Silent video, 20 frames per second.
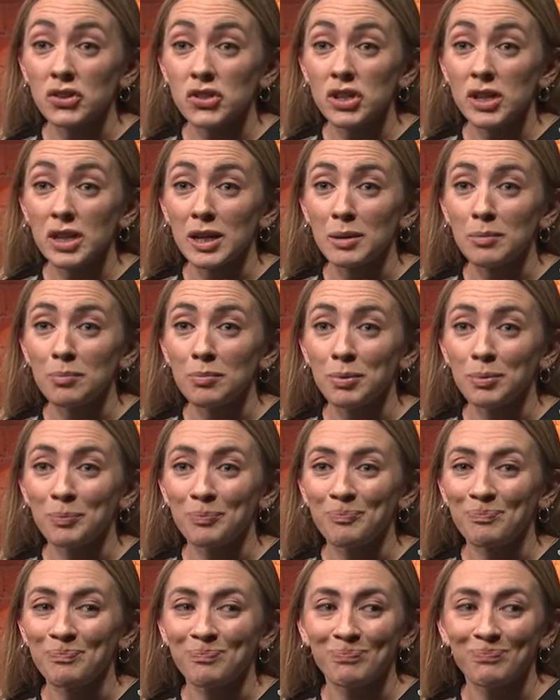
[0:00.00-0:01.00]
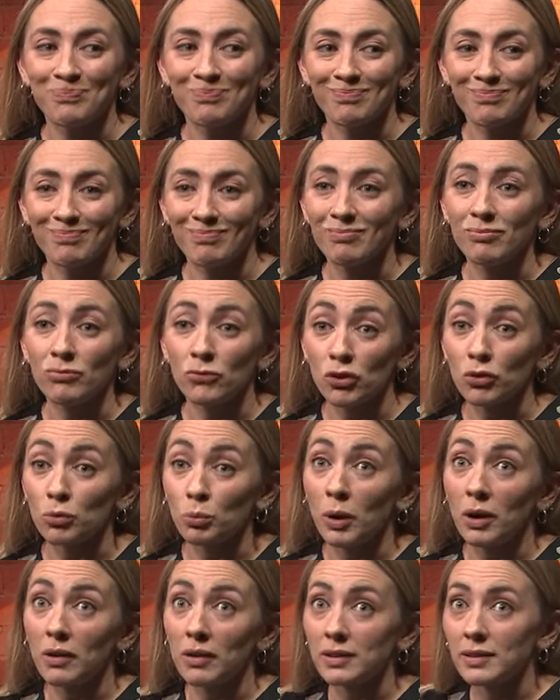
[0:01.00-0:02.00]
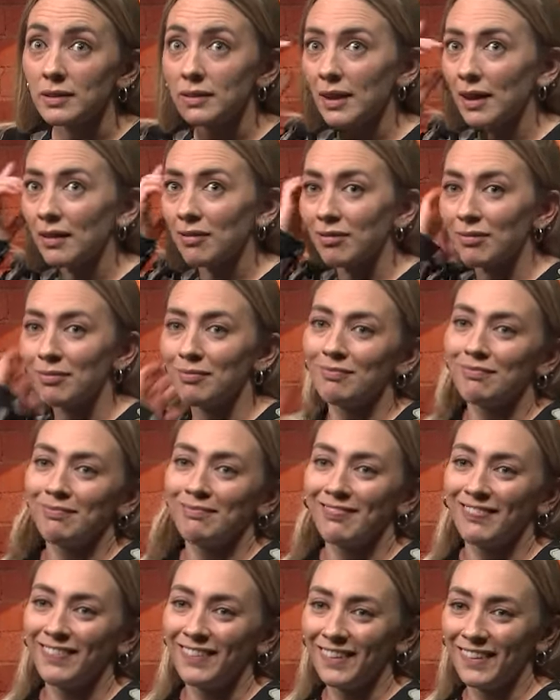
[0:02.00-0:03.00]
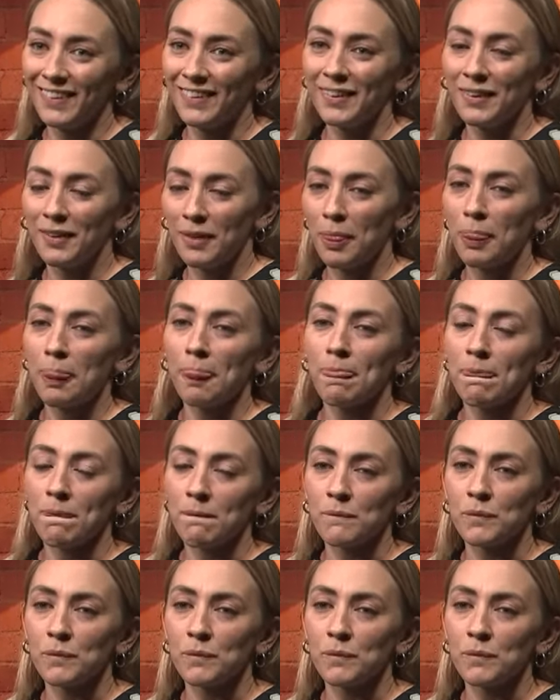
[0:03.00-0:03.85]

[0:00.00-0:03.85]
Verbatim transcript: cheap, just wear it to death. Okay.